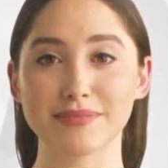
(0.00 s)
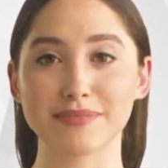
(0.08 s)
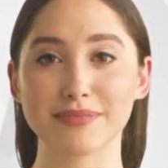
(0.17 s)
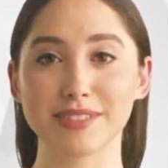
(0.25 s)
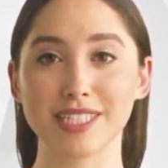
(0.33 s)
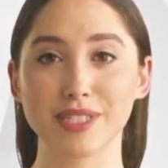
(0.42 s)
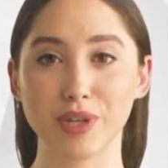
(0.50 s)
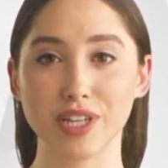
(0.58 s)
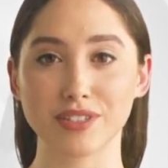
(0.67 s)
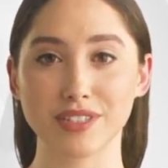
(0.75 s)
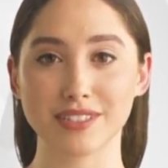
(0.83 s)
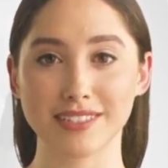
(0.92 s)

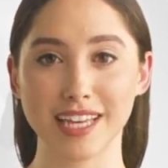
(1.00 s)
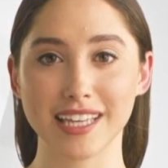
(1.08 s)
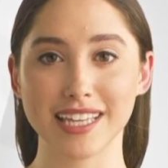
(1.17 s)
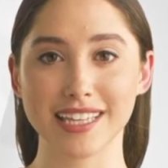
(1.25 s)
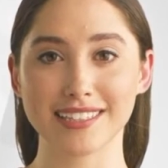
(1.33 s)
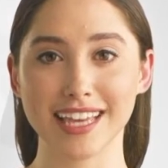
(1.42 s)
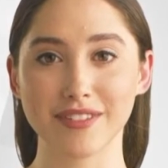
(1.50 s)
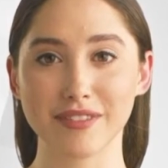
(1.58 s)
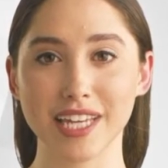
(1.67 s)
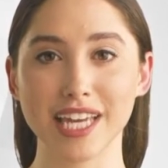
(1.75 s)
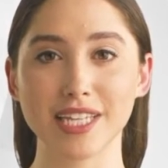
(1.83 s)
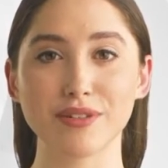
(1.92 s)
Sequential studies have
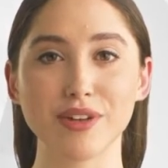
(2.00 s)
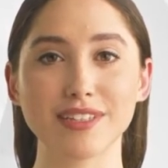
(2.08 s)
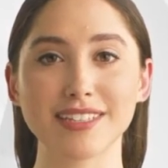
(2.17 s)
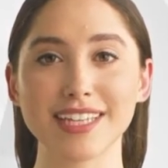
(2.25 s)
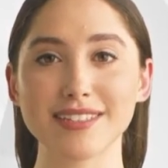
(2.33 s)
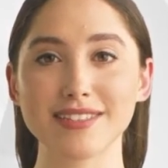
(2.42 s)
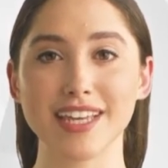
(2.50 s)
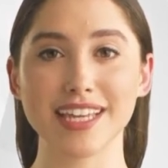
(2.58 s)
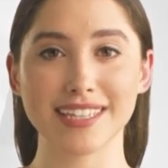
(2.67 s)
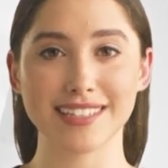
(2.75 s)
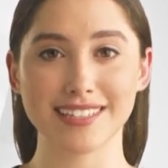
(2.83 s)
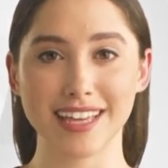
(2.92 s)
an interesting
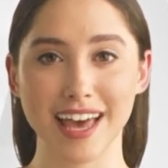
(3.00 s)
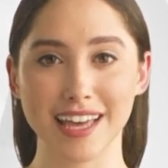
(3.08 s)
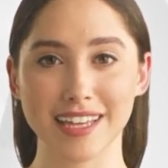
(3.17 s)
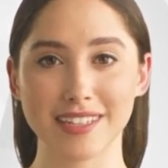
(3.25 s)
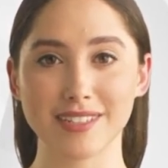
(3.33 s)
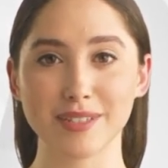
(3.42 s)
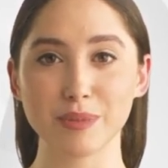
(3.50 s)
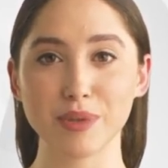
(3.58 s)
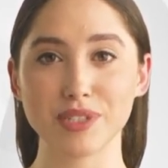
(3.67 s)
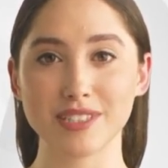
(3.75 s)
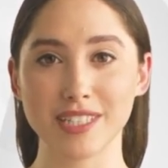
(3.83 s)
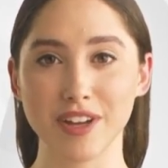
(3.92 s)
study design,
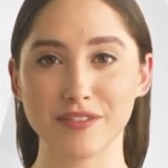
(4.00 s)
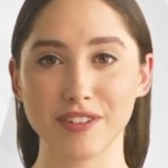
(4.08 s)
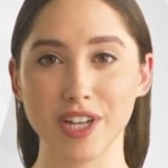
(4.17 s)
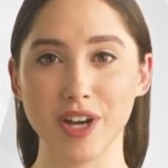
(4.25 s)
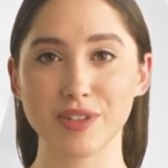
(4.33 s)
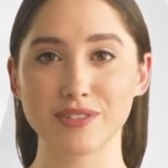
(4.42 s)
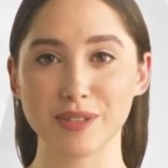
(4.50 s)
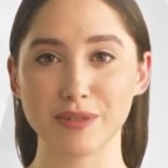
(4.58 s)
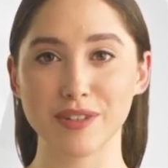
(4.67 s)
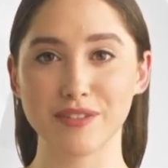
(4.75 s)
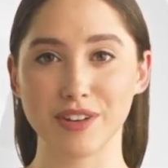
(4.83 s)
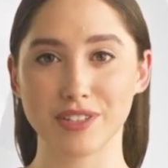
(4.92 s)
which is often also
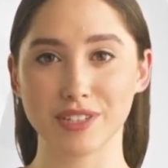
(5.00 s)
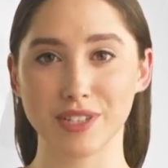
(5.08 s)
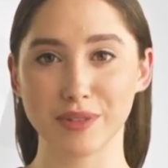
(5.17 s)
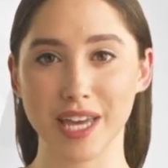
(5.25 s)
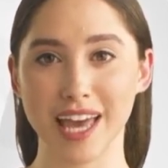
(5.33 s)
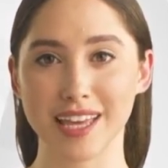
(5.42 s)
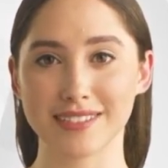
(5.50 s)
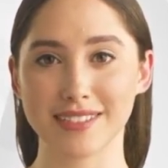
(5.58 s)
referred to as